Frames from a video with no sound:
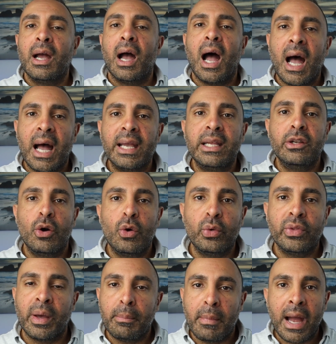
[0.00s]
I know
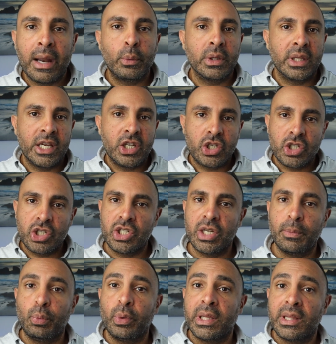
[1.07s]
that my
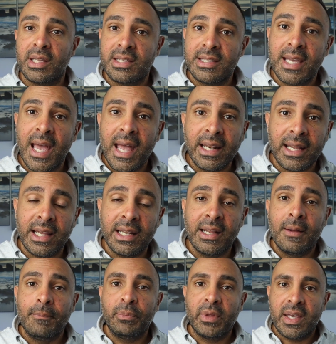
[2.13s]
relationship with the tenant
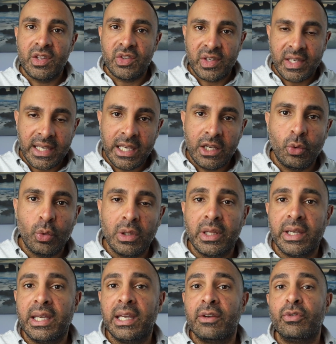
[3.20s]
is equally,